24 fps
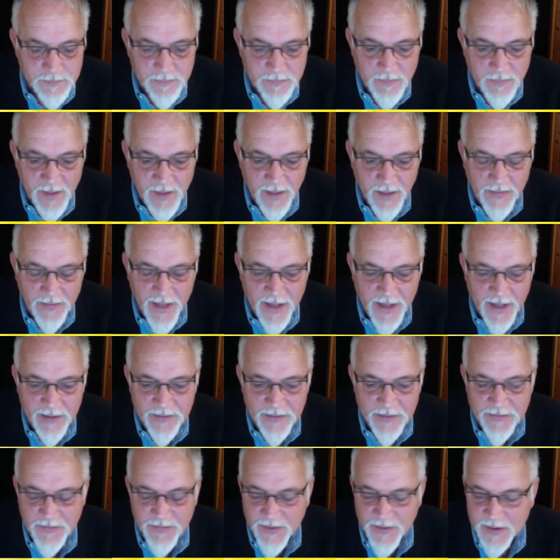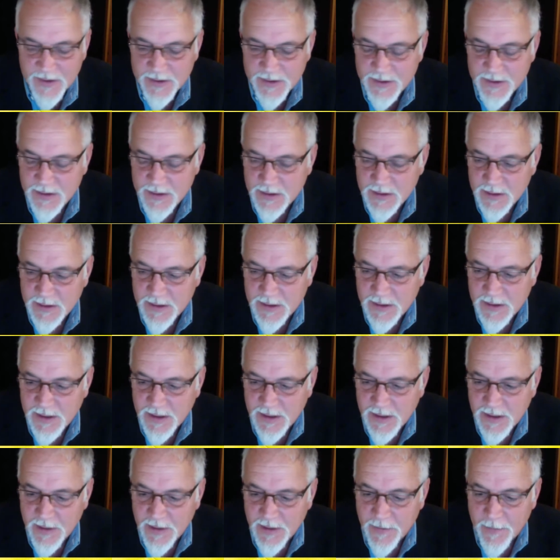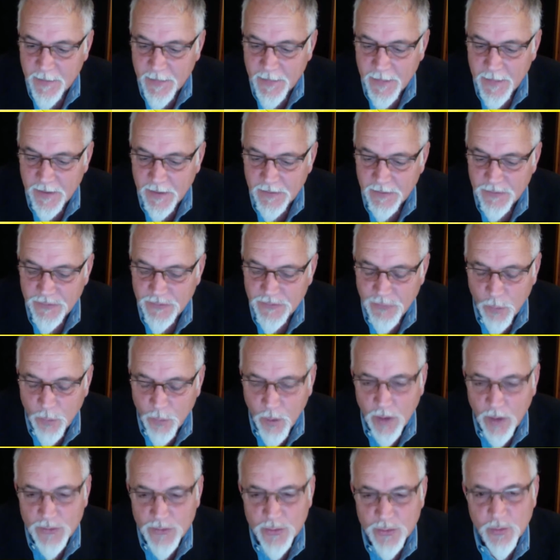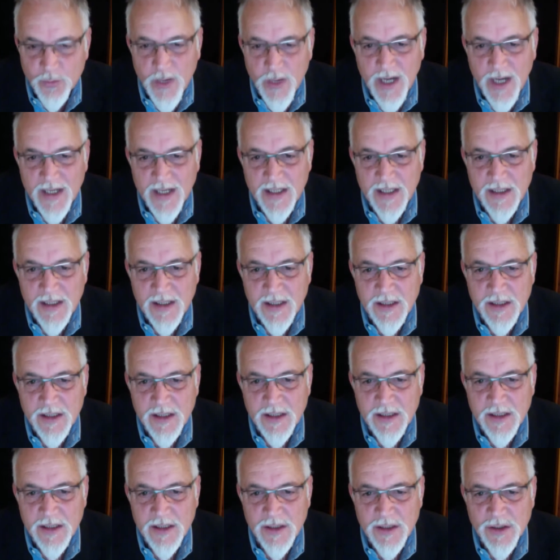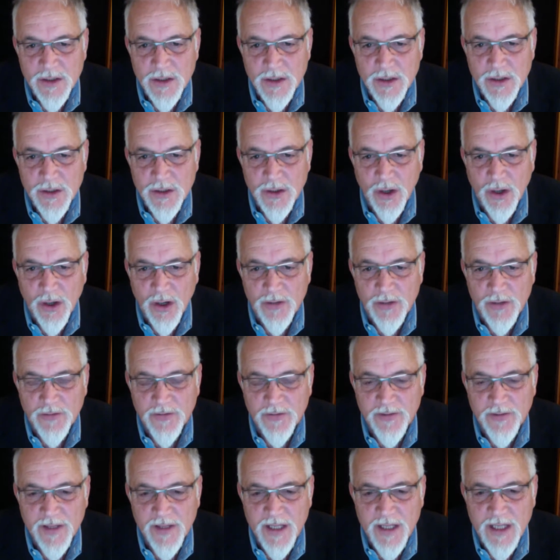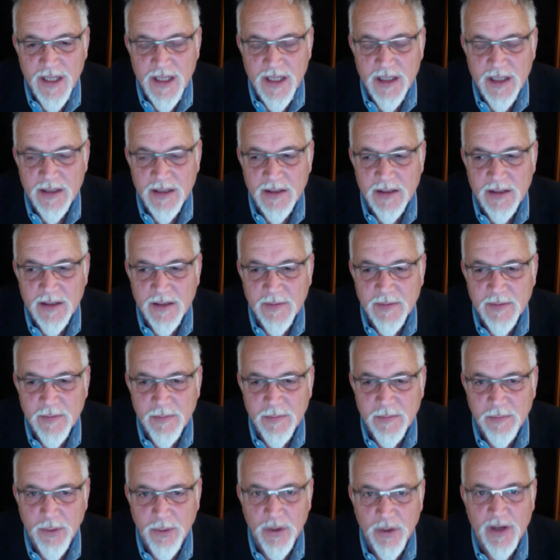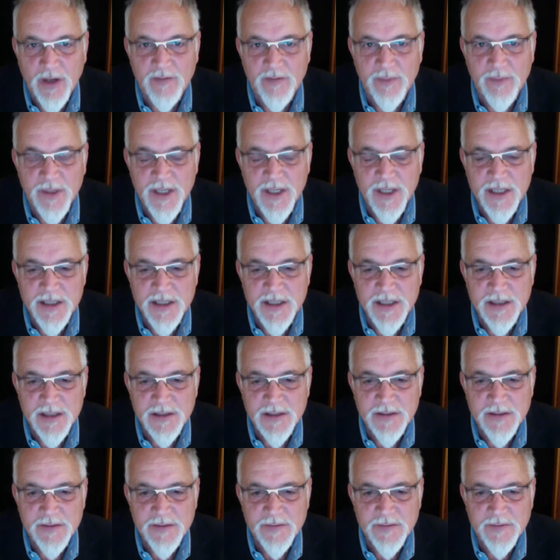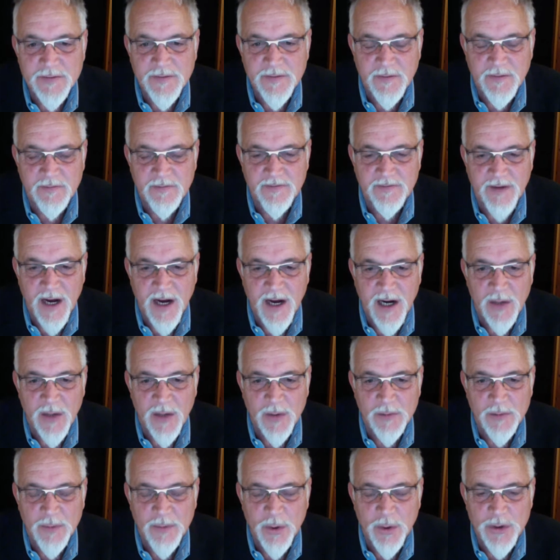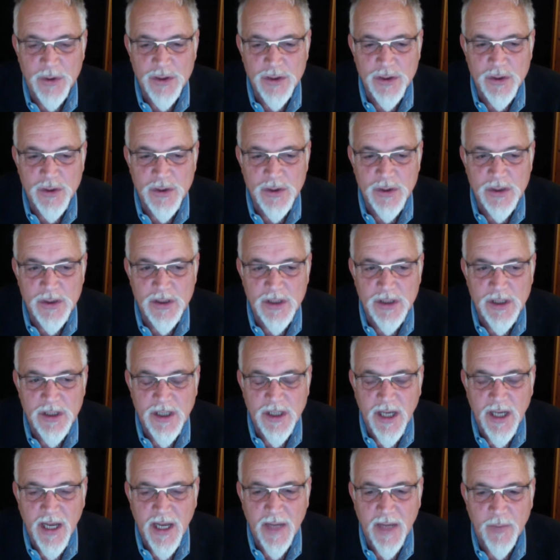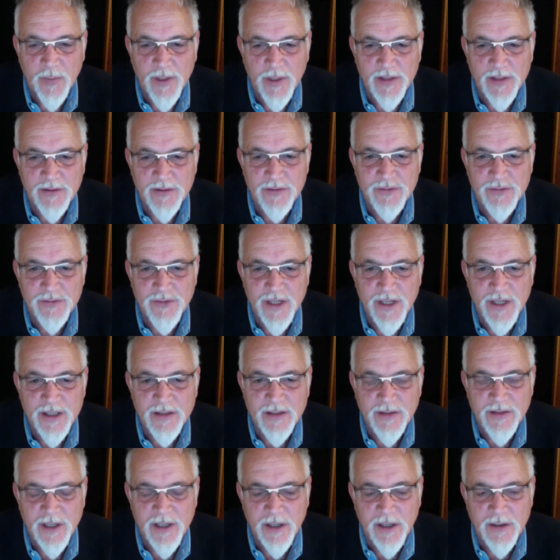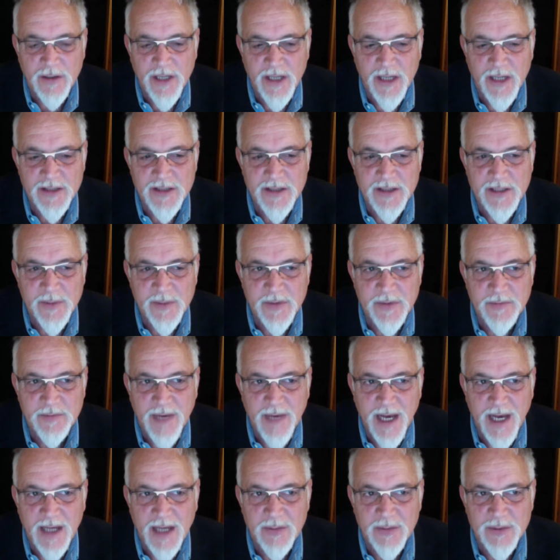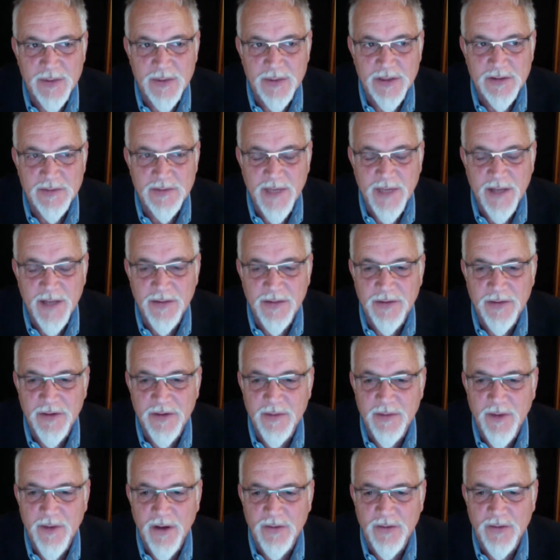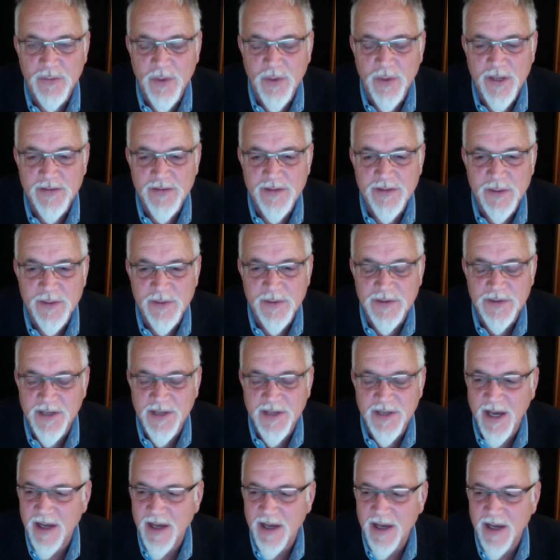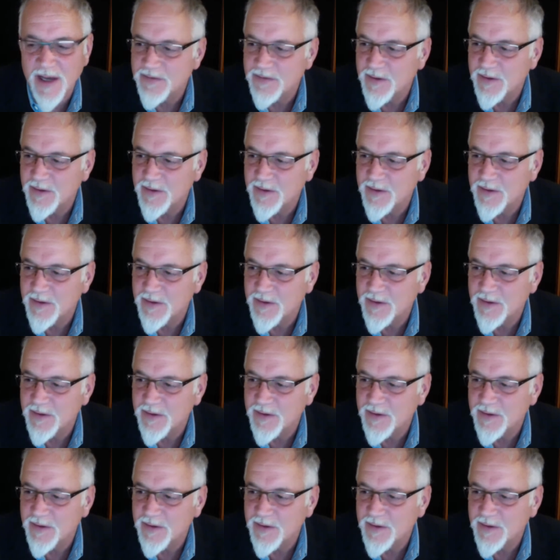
and that is that Sir Walter Raleigh got the book of predictions from Faro in Portugal and went straight to the location that was marked, which was about 30 miles west, and it was a cave.